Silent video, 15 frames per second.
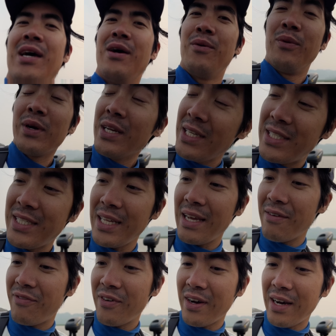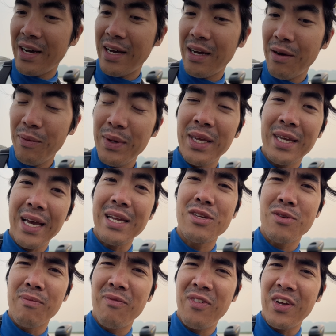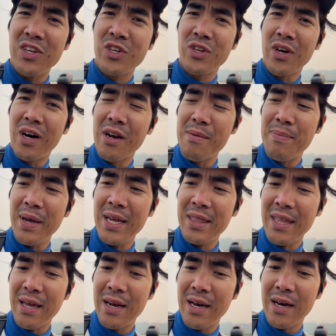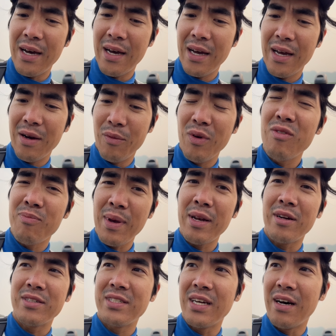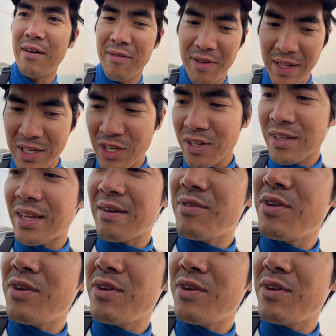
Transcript: We're going to see if uh, we can catch some fish on a bait that uh, we've made ourselves. And just to give